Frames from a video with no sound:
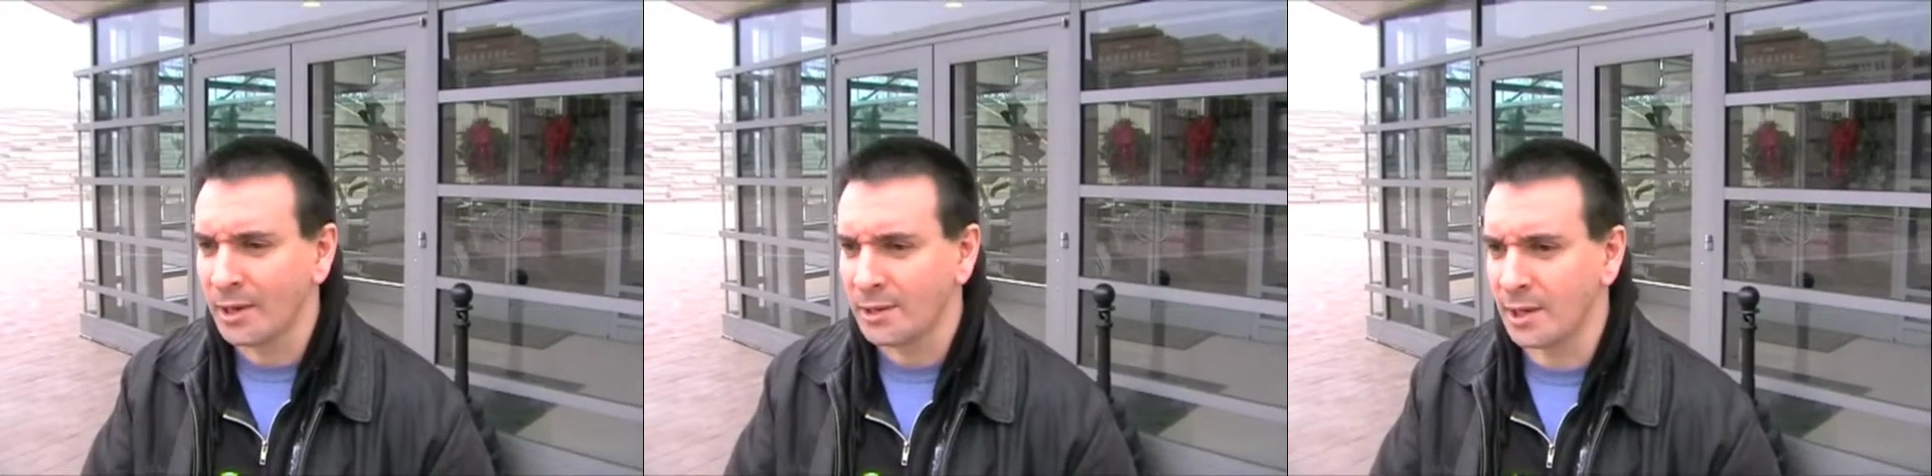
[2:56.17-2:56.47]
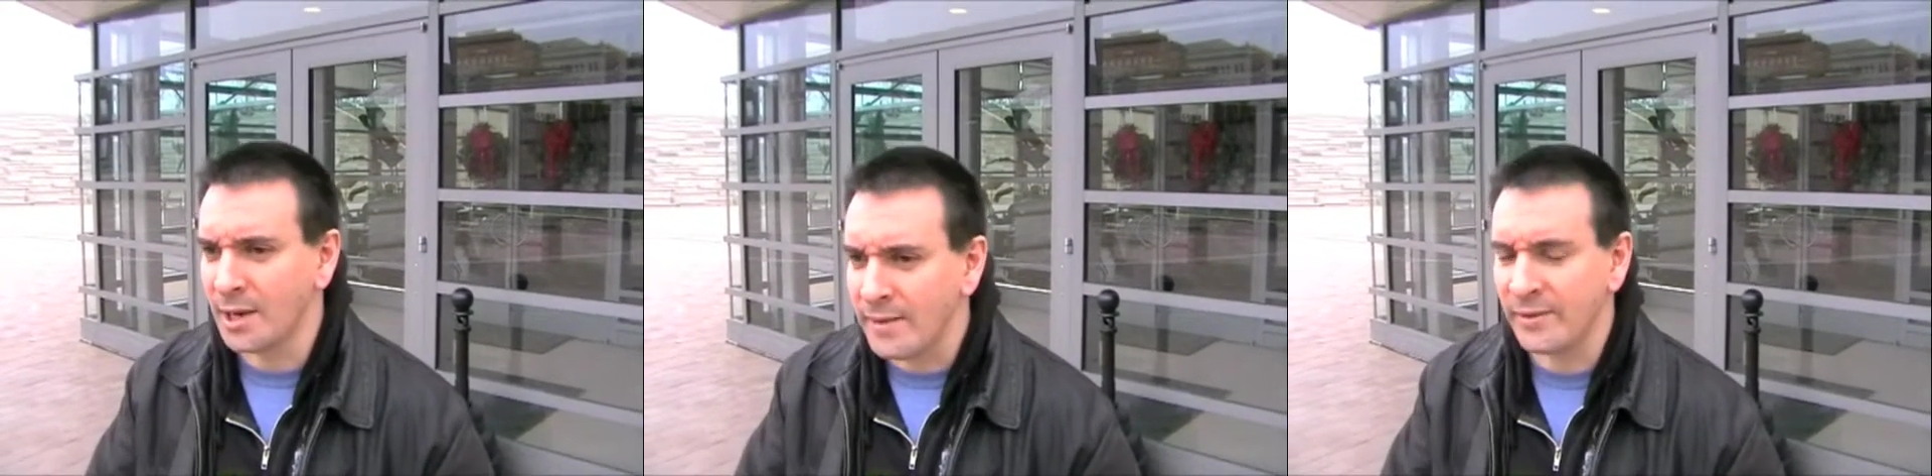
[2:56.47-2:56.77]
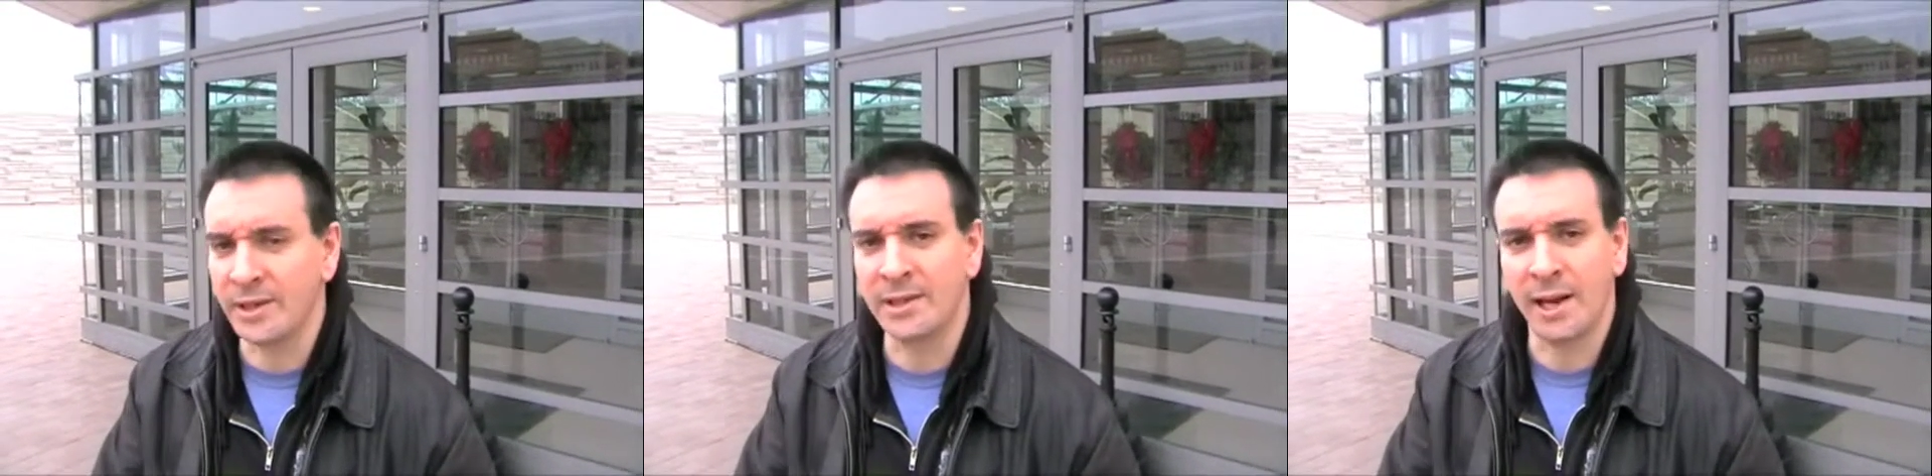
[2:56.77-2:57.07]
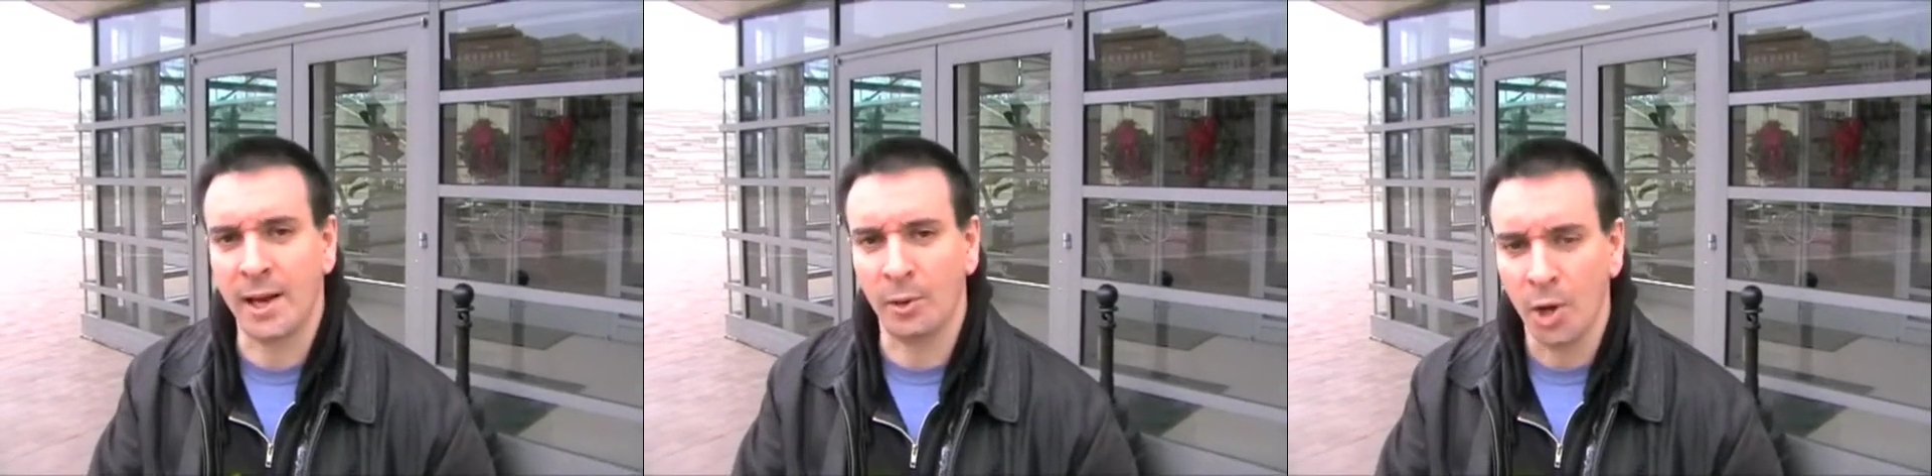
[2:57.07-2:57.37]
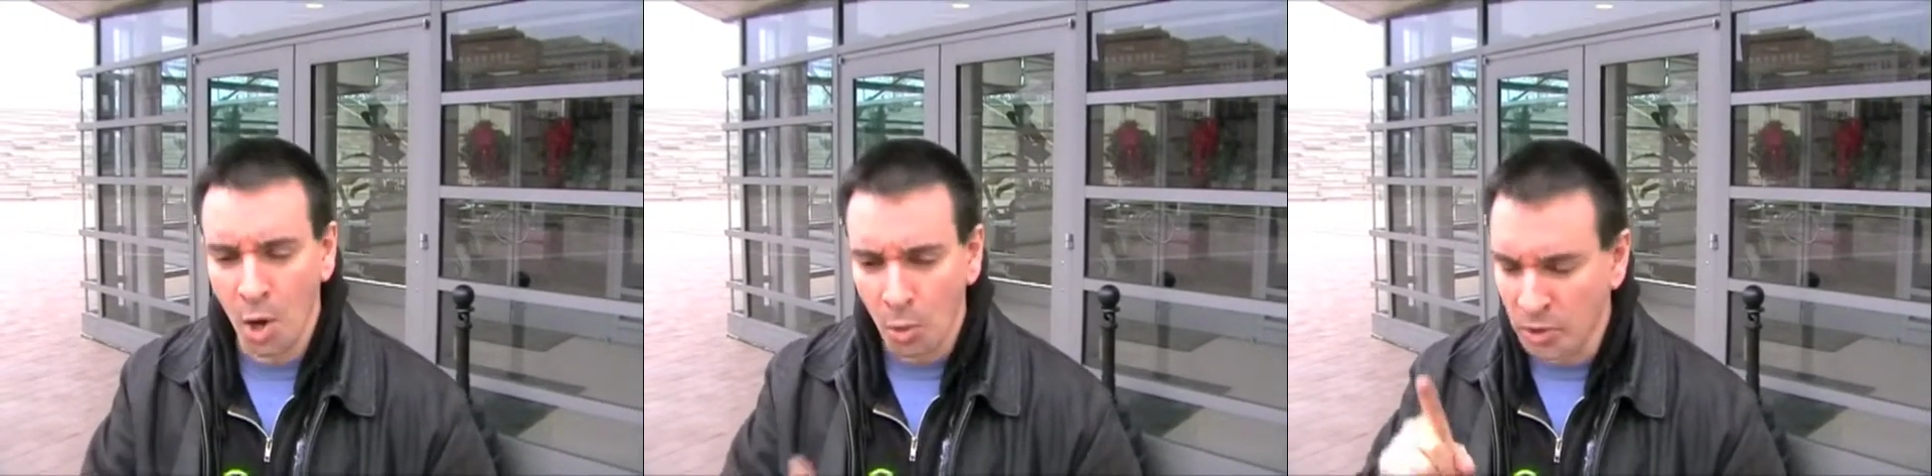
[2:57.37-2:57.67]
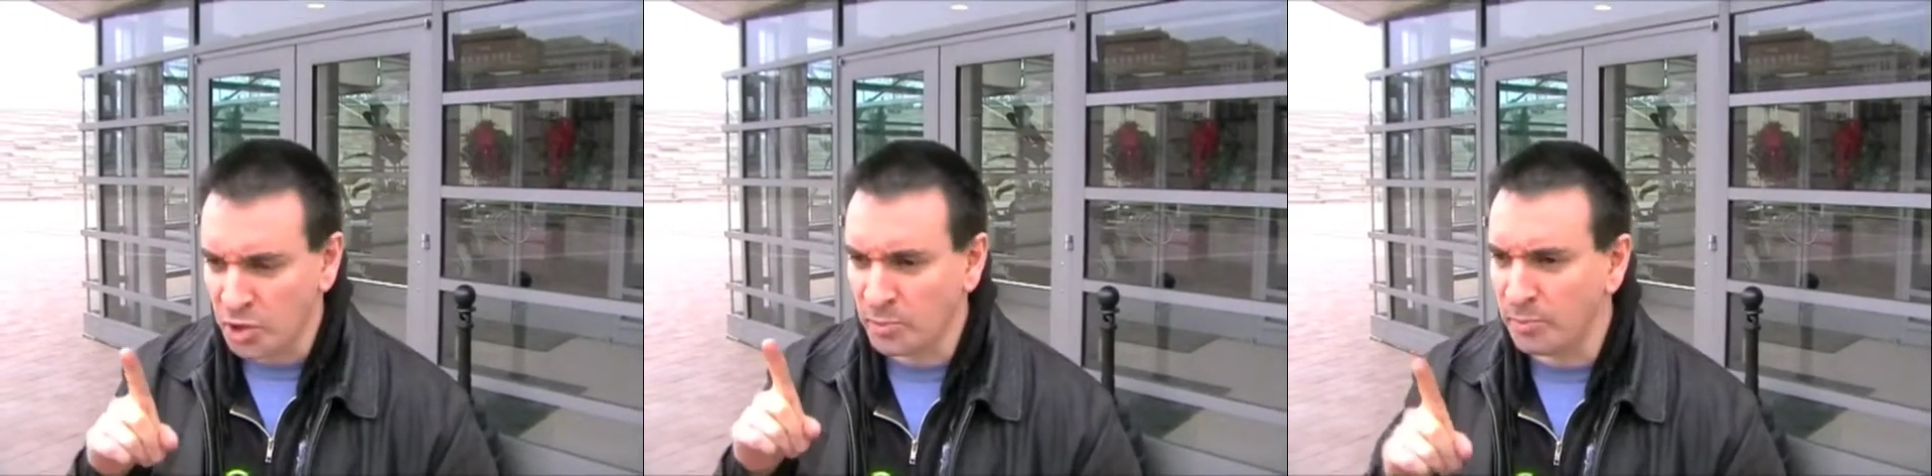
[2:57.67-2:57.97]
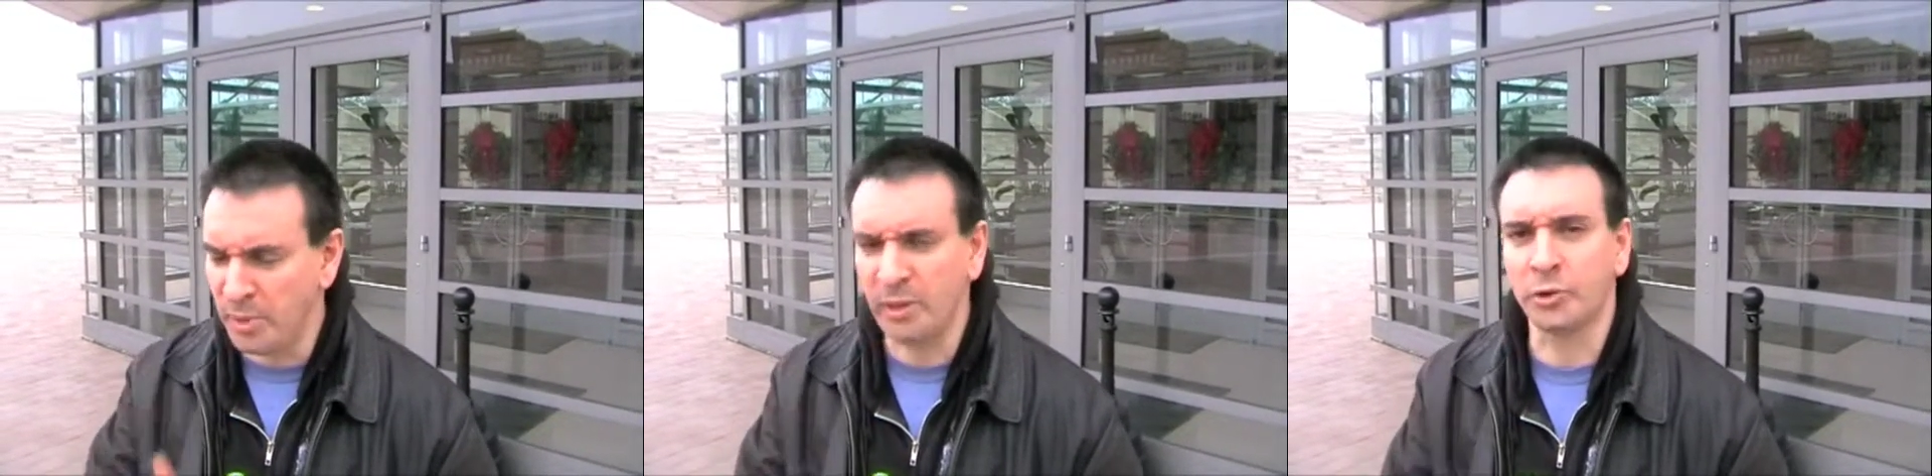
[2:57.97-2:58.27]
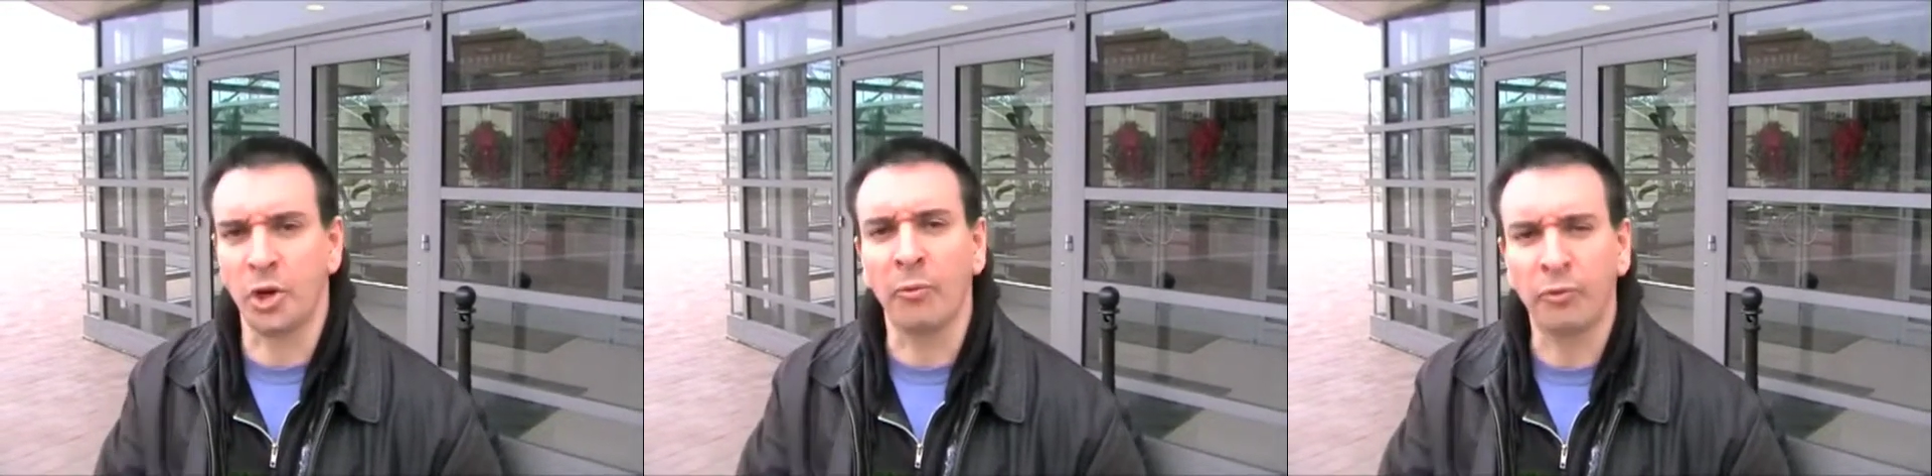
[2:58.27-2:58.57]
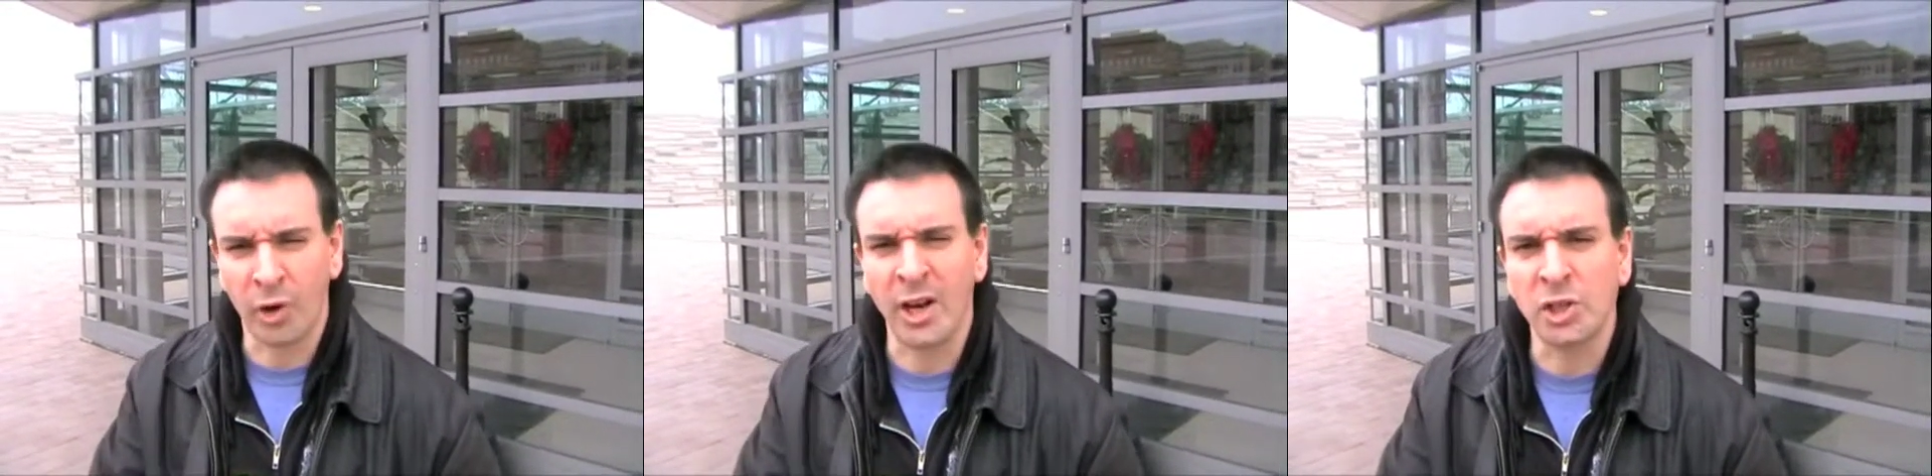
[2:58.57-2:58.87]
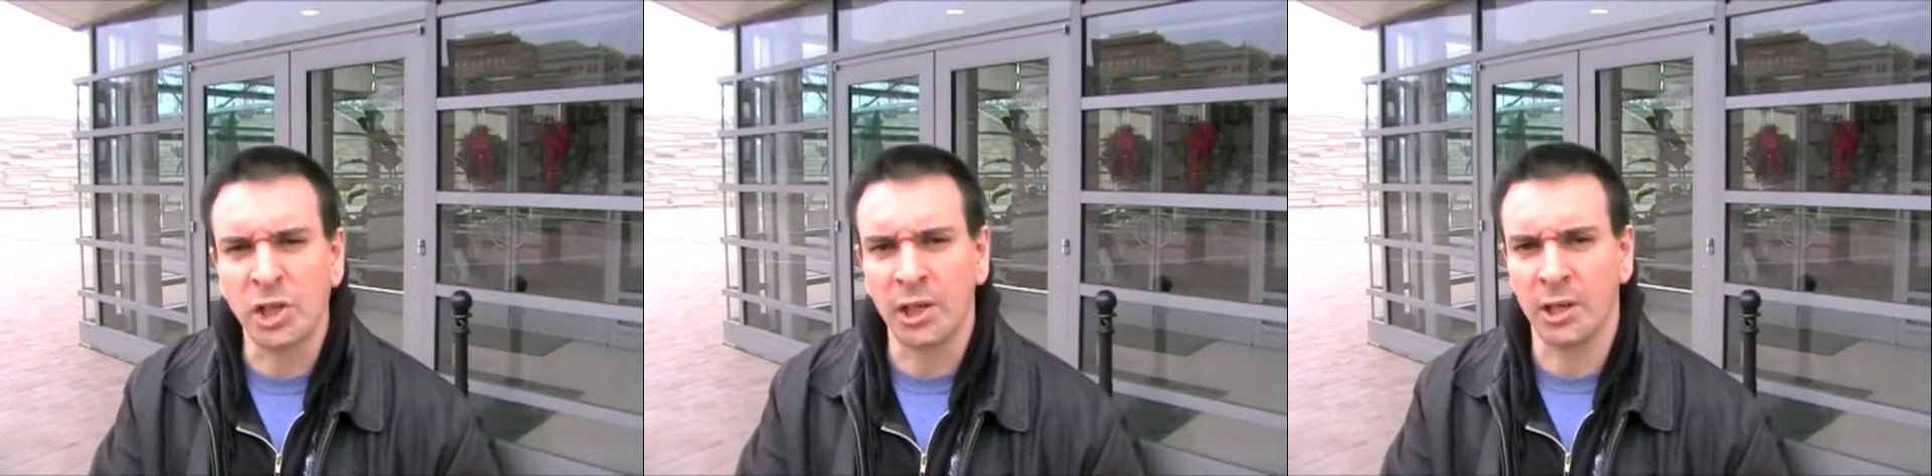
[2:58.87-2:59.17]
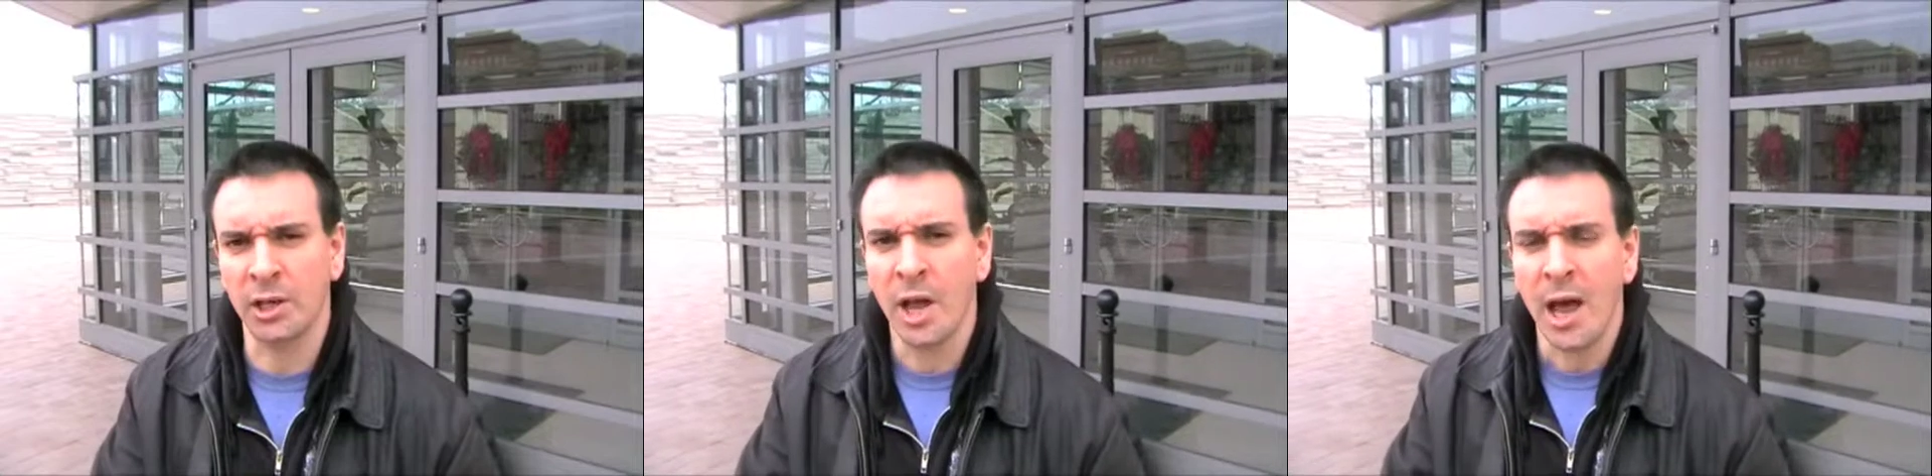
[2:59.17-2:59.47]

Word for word: to live in a town which is built on fried chicken